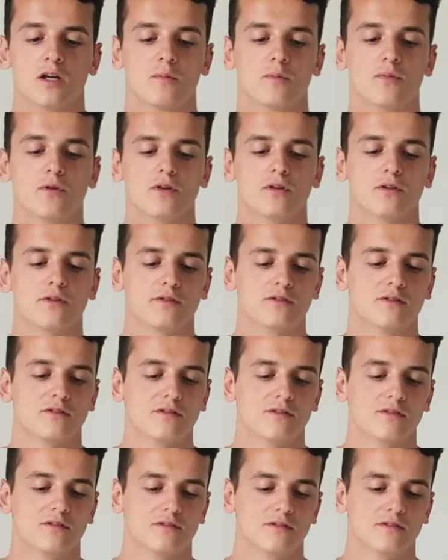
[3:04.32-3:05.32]
But
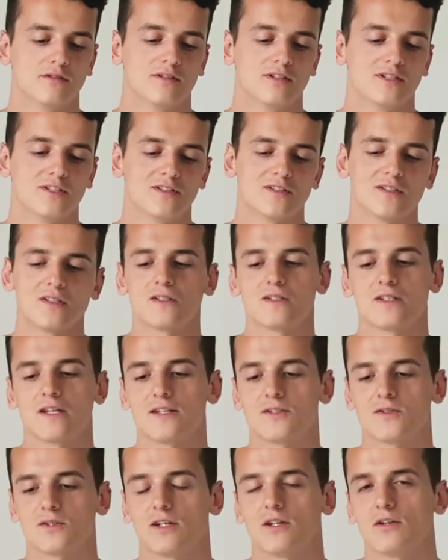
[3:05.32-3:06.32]
it's just
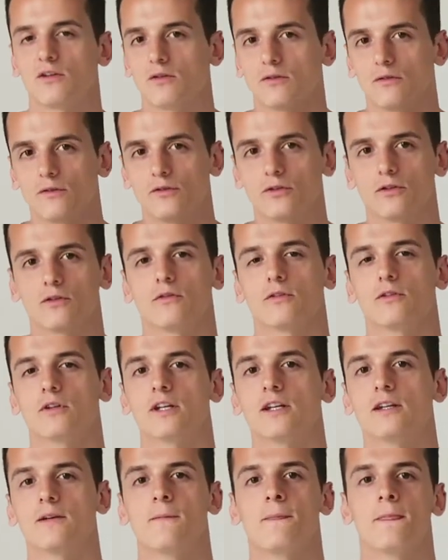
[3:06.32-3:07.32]
nice to get an overview of your
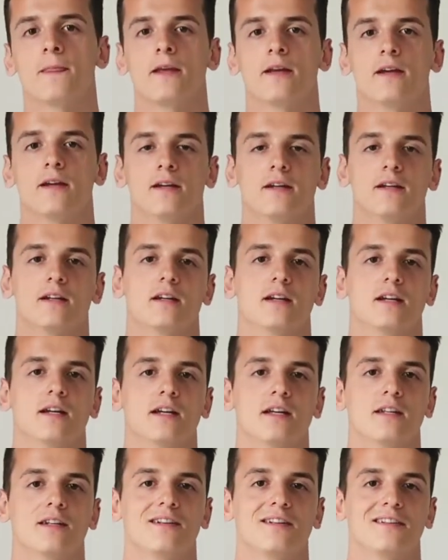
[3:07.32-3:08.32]
day.
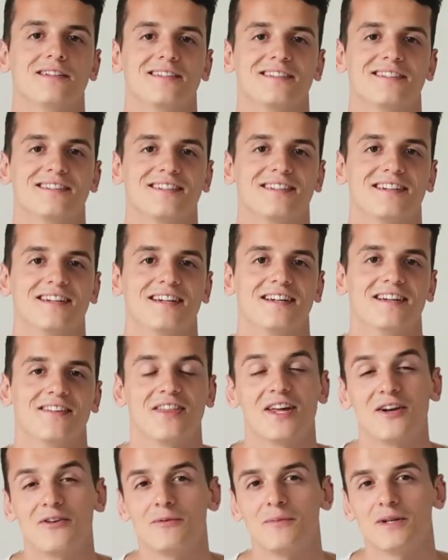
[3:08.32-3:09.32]
And
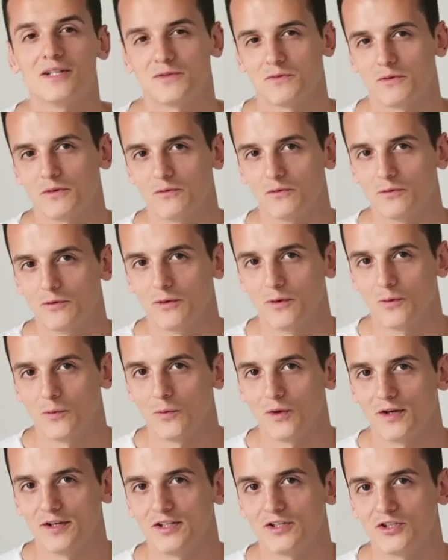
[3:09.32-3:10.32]
that reminds me of
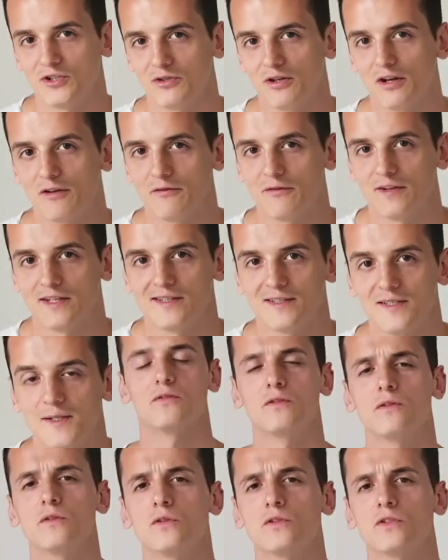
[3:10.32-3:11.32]
one issue I faced. So
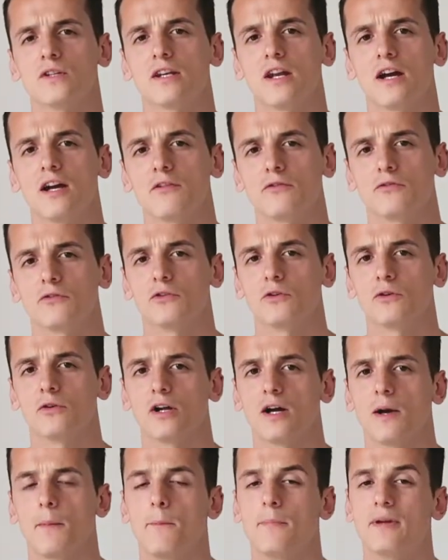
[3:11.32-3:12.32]
if you're using an iPhone, you're
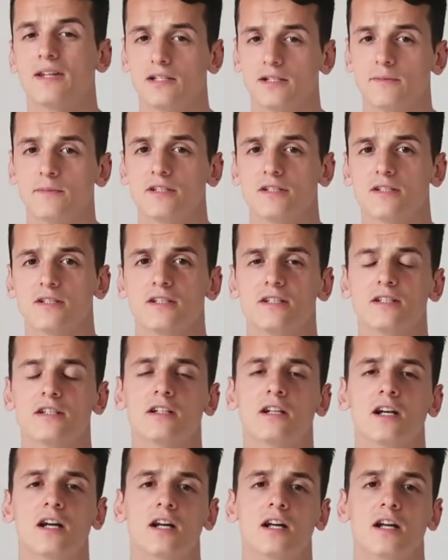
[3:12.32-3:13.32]
a bit limited
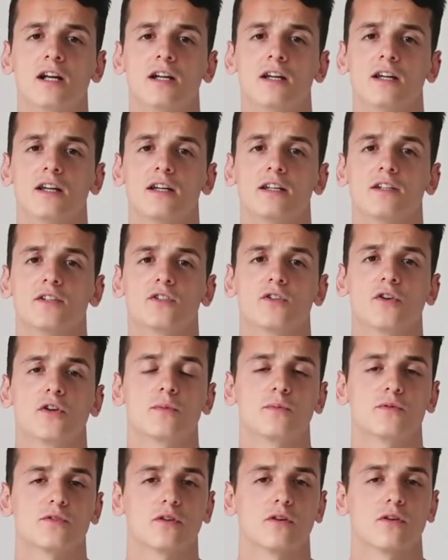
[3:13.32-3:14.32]
here in
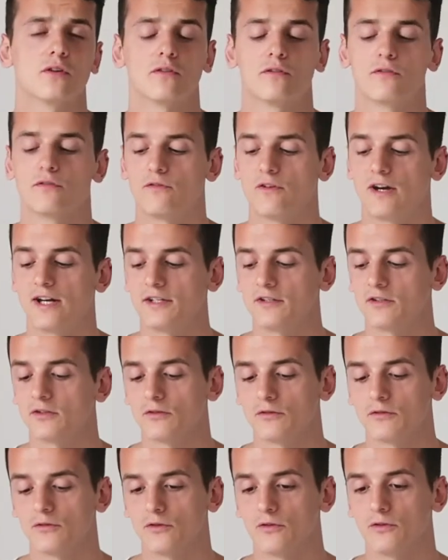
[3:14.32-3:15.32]
terms of finding
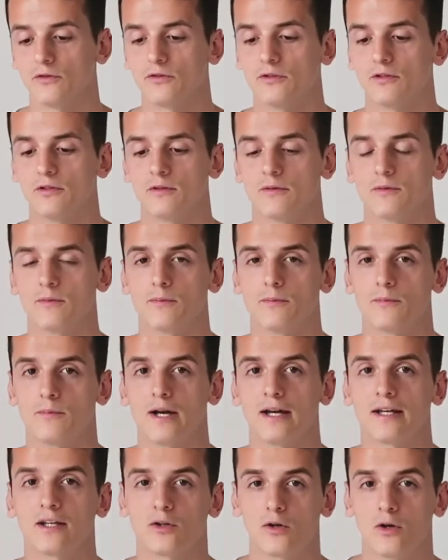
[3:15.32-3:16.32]
your phone
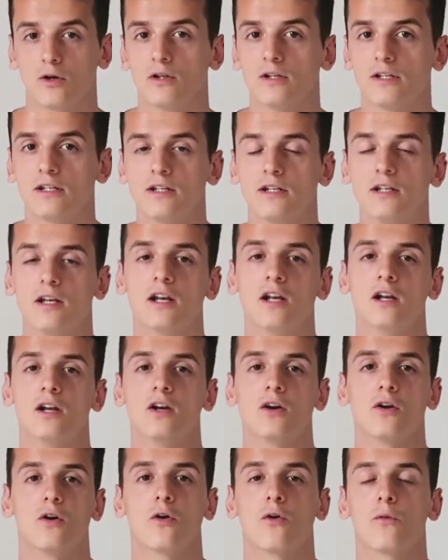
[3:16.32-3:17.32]
by calling it
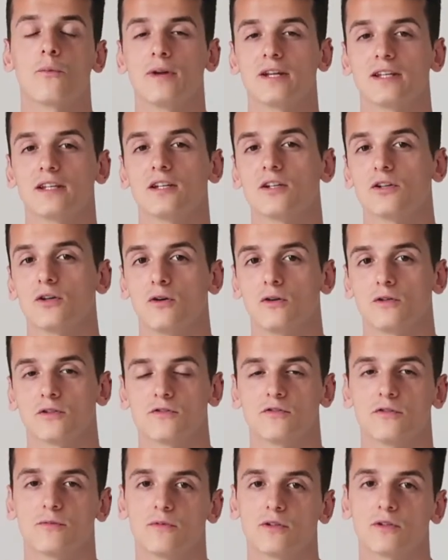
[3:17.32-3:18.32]
or making calls
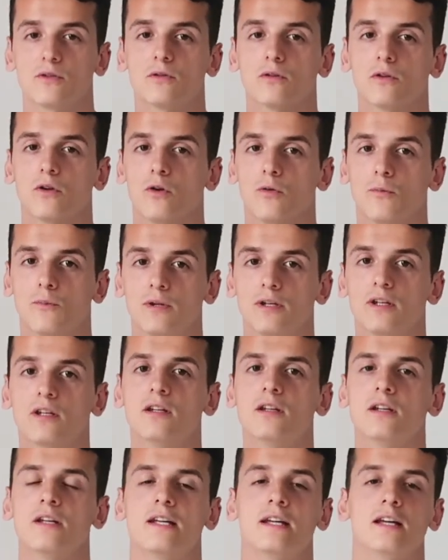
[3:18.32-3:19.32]
from the Google Home Mini.